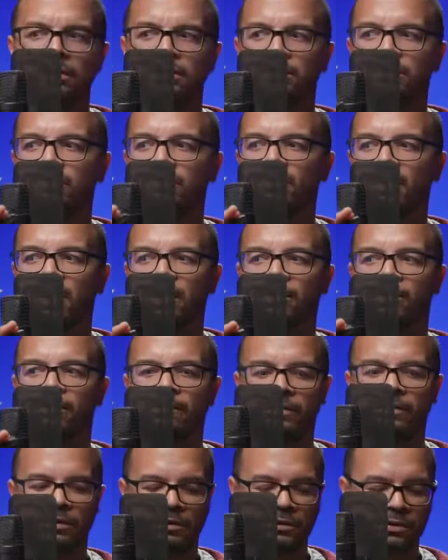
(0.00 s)

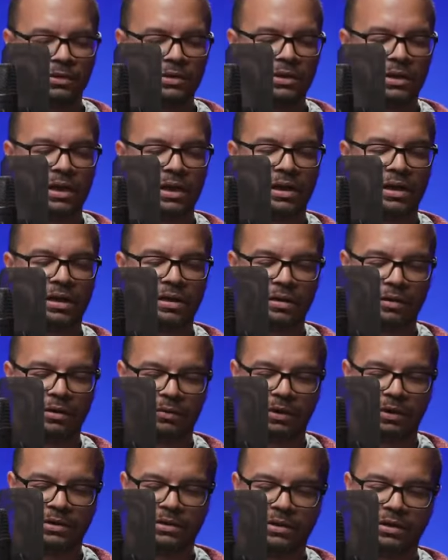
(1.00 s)
microphones and a
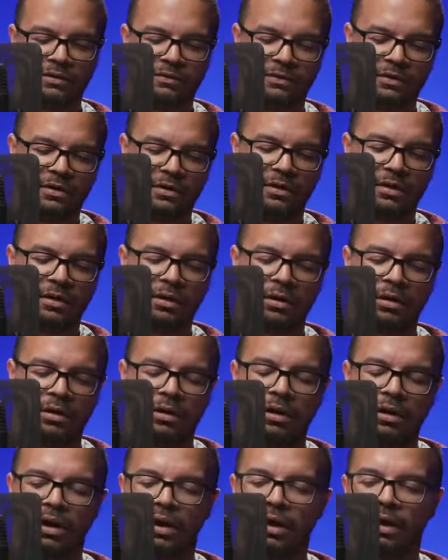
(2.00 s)
receiver,
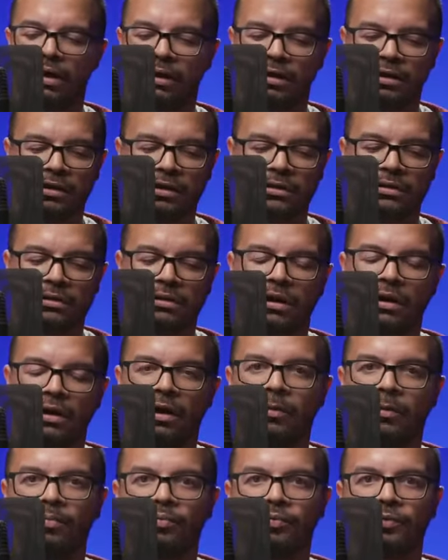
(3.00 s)
and
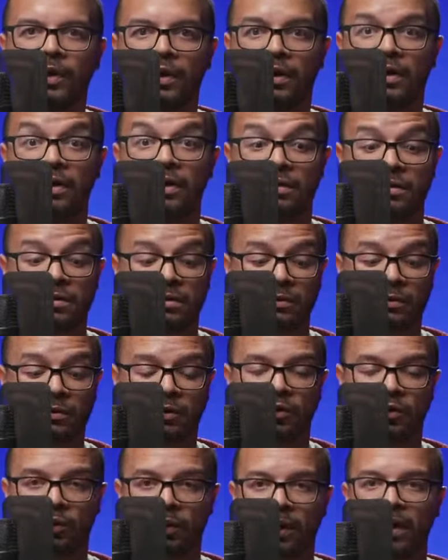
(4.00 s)
it gets
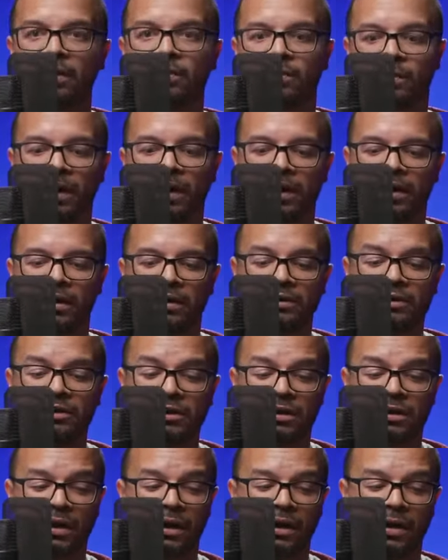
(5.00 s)
great
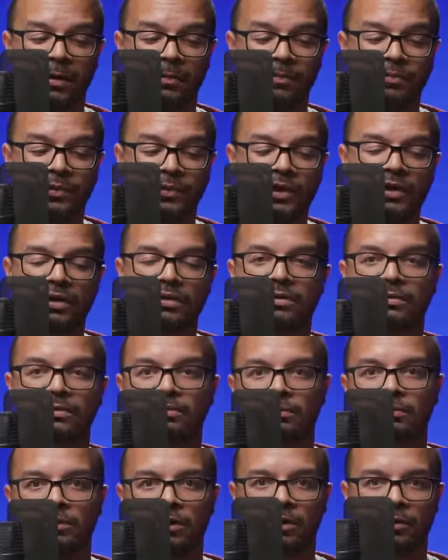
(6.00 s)
range, does,
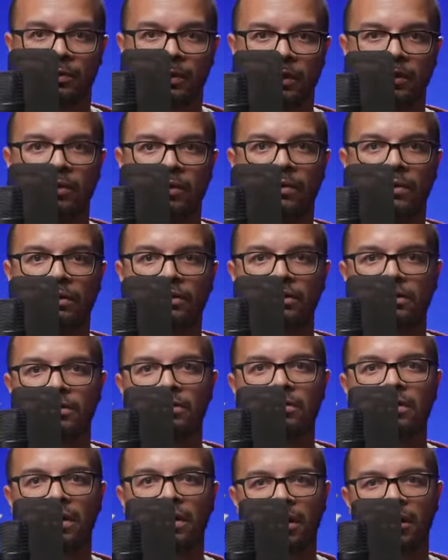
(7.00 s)
you know, records
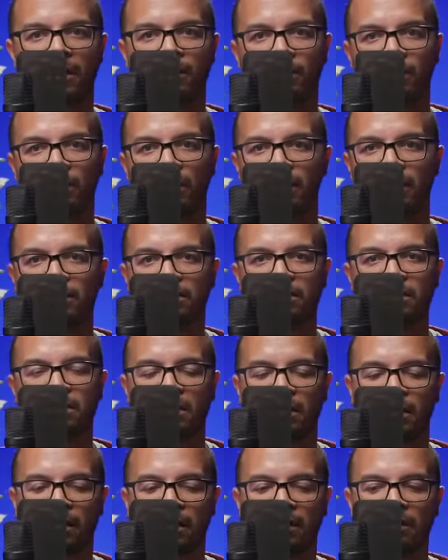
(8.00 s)
to the camera in
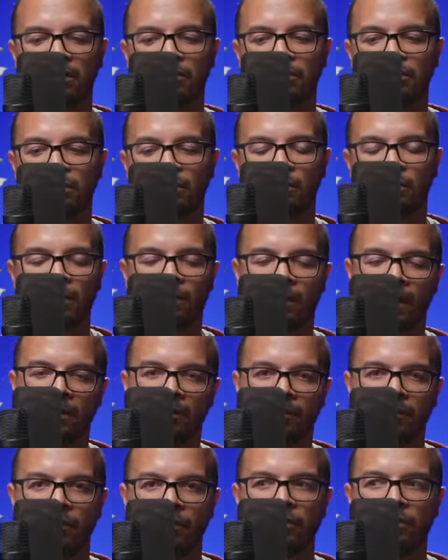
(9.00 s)
stereo. So one
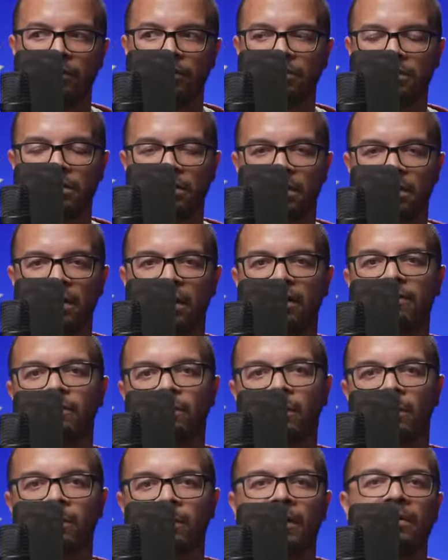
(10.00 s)
microphone goes to the left,
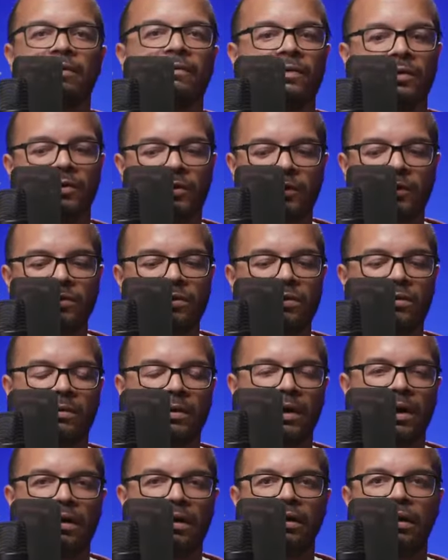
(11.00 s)
one microphone goes to the
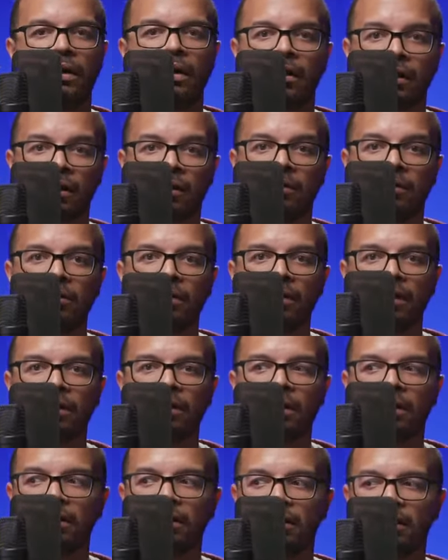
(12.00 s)
right. The only thing
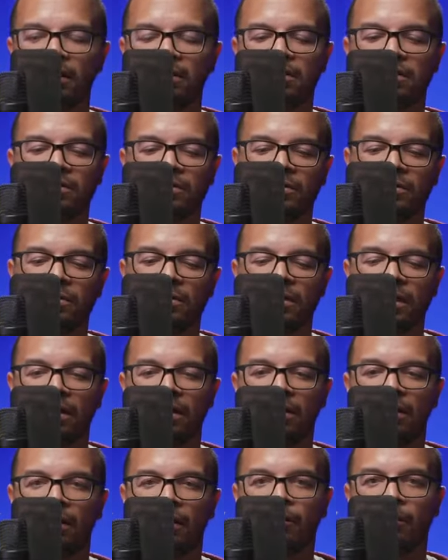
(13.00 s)
that it doesn't do
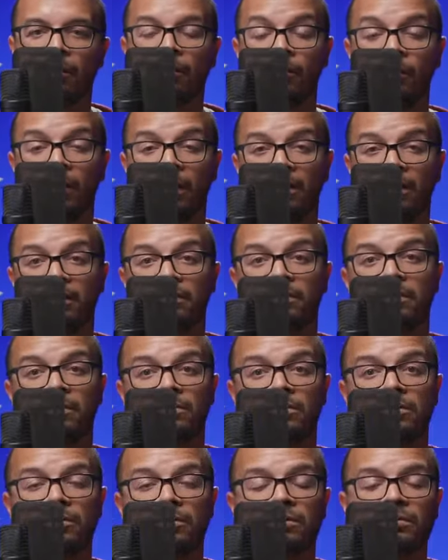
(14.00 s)
that the Rode Wireless Go
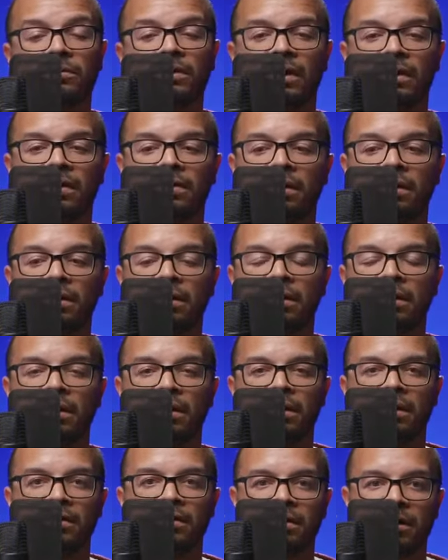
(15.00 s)
2 does
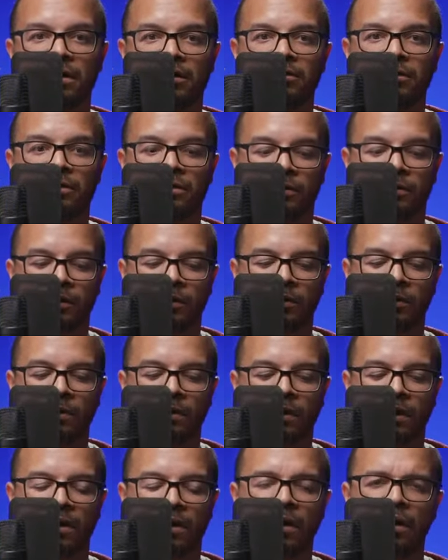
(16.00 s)
is internal
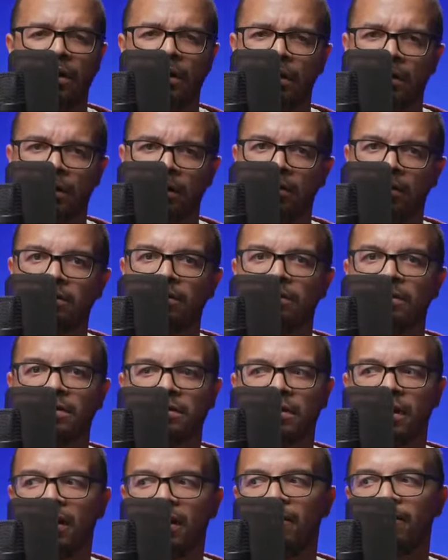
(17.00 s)
recording. It also
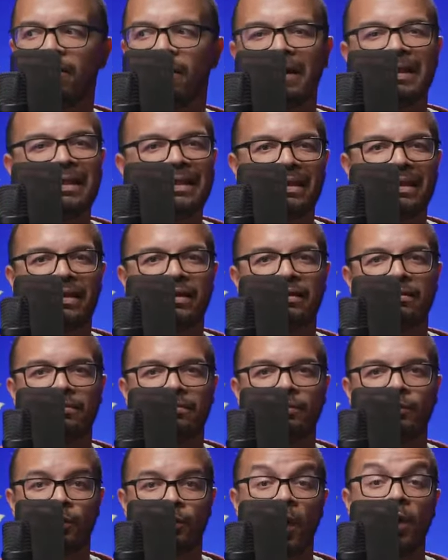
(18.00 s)
doesn't have like the
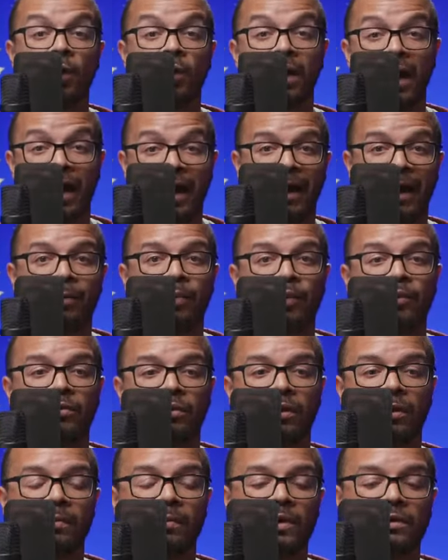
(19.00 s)
Rode app
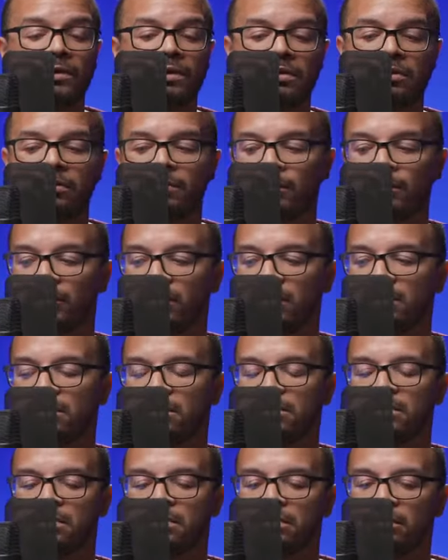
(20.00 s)
that makes it super
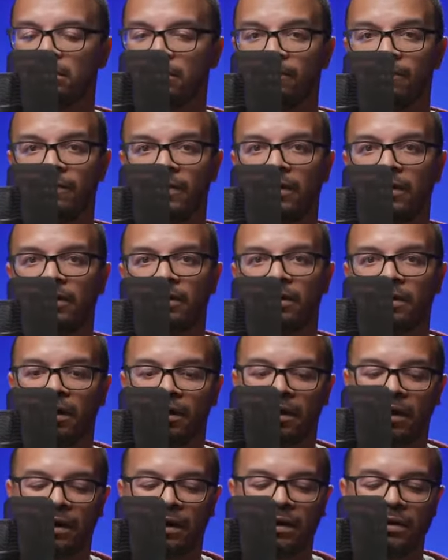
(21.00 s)
easy to configure and all
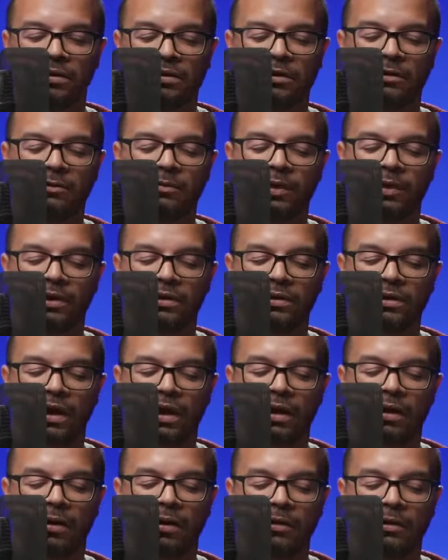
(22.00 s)
that kind of stuff, but it's
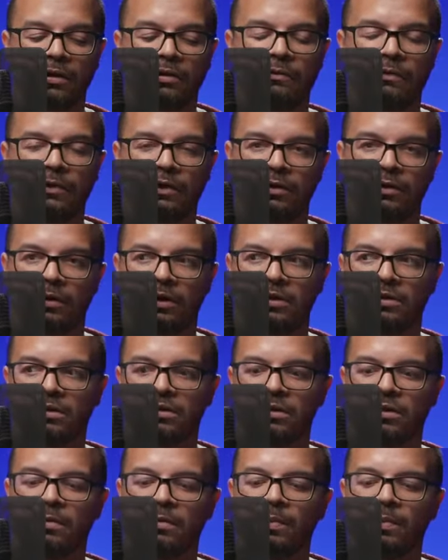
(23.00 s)
got all the
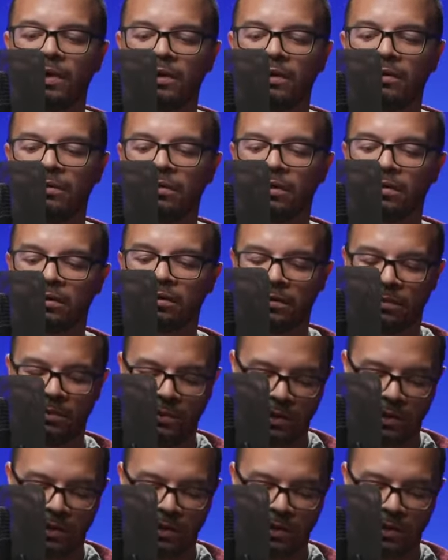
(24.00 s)
configurations in the menu system.